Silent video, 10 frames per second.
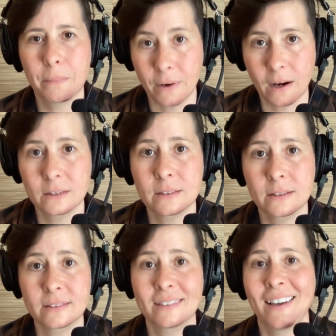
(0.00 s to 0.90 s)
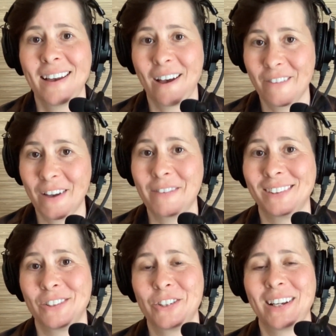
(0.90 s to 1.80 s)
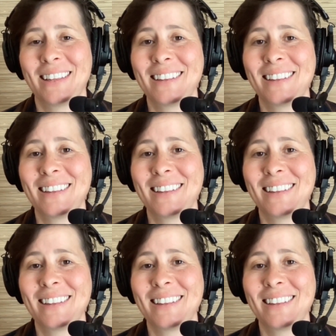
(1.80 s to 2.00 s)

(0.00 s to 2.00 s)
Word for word: process of evolution.